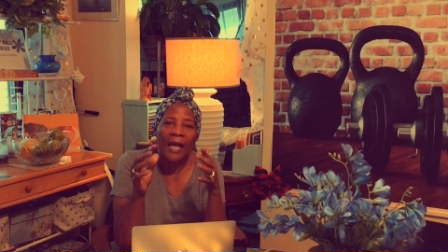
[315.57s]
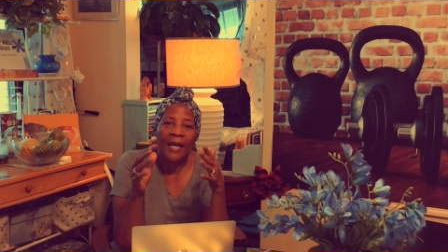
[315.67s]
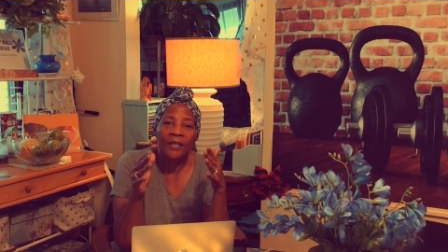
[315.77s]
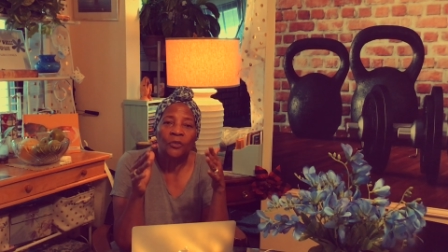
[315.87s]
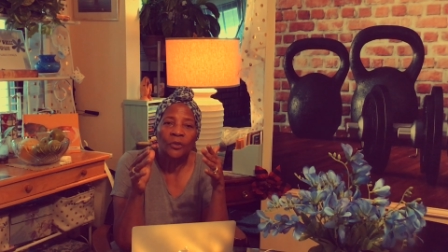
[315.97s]

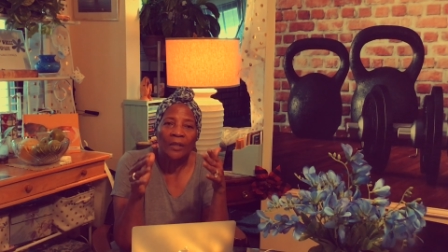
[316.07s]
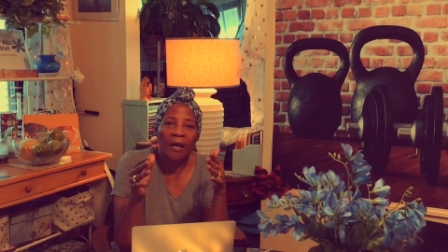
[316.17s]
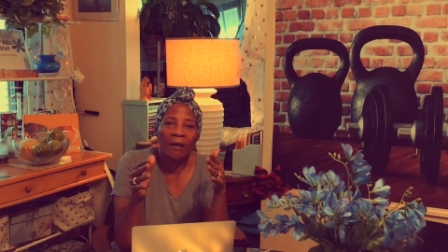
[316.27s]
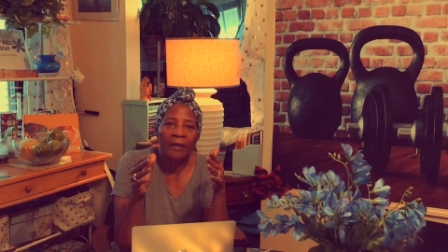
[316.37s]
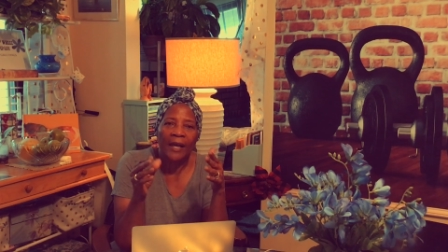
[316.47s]
Esther's
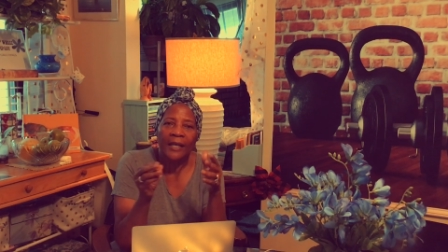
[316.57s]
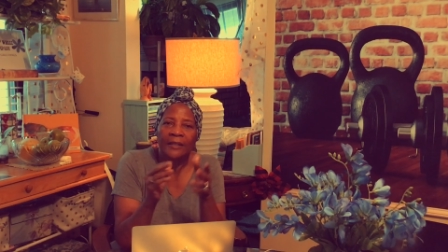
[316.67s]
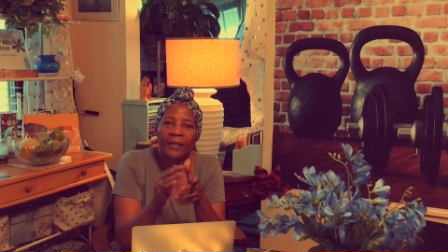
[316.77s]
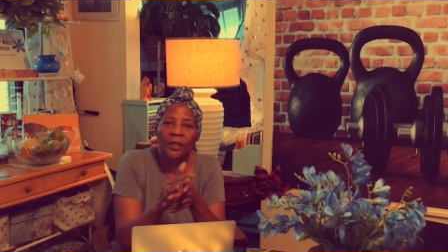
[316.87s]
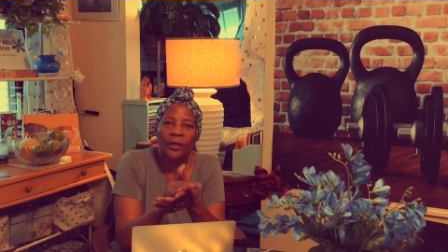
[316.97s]
uncle, had
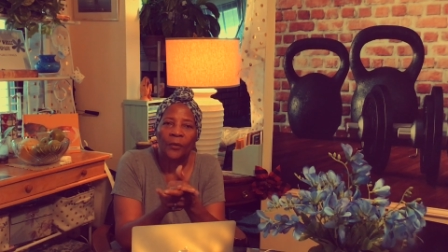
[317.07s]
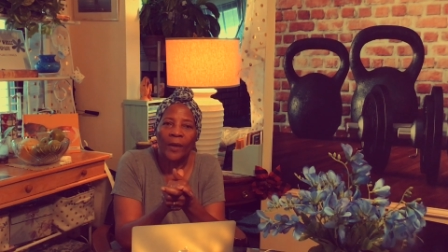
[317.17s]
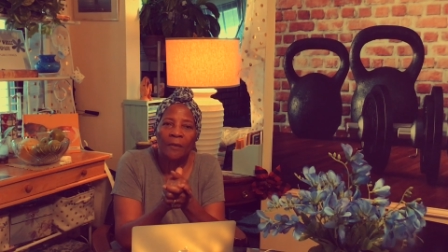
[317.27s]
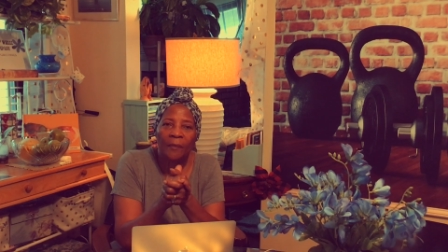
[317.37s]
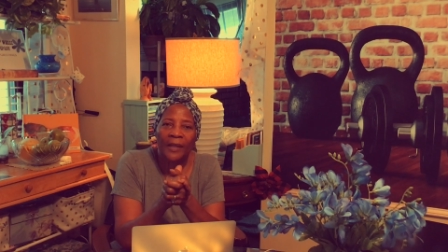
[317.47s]
done a
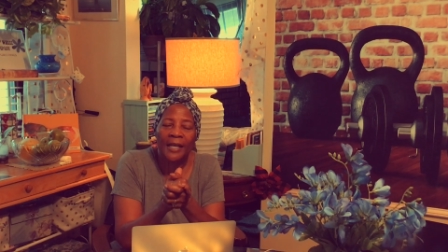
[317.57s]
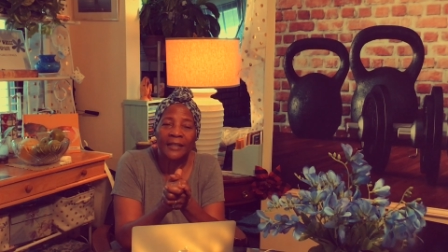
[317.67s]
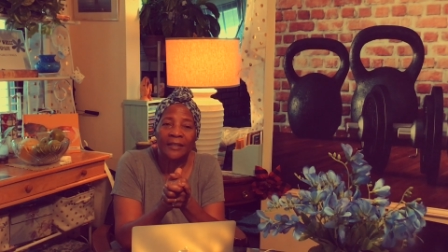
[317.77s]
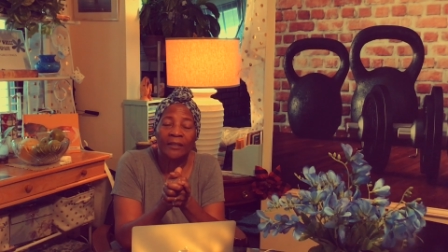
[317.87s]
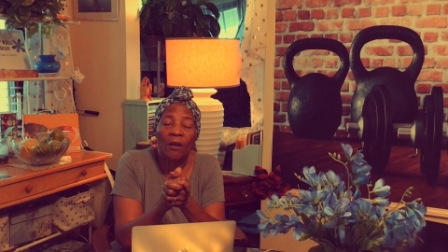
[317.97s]
great
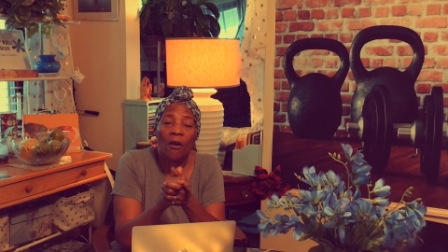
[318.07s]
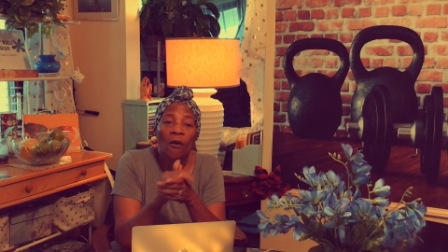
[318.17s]
blessing